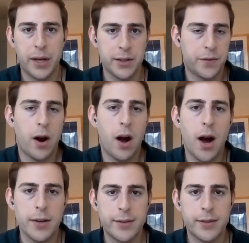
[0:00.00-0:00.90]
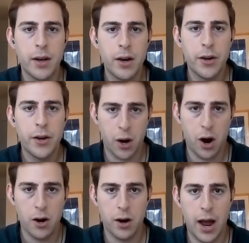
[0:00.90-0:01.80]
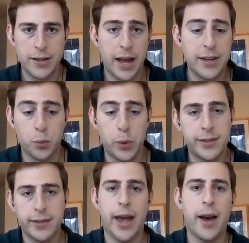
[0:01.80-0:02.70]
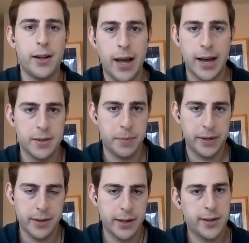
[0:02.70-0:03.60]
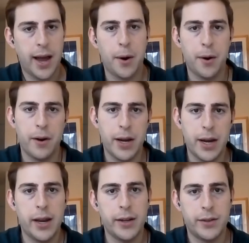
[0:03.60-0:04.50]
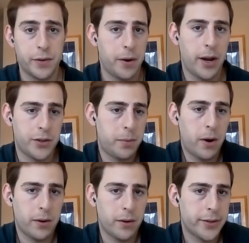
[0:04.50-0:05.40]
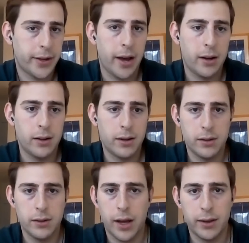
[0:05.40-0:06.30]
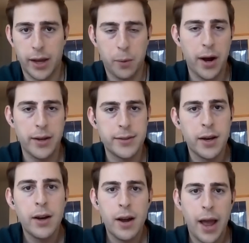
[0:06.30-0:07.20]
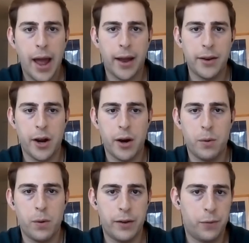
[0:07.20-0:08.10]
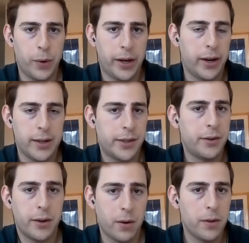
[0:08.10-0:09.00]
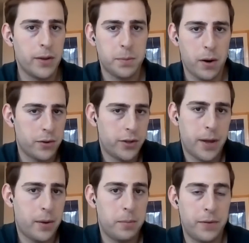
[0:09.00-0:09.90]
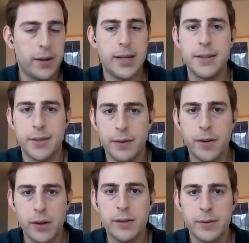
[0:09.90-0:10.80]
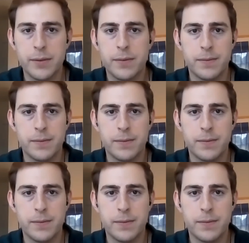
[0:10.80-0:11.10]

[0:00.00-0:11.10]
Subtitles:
Because for us, you know, as we scale as a business, our needs for donation partners scale likewise. And, you know, if we can continue to grow this partnership, that would be fantastic for us.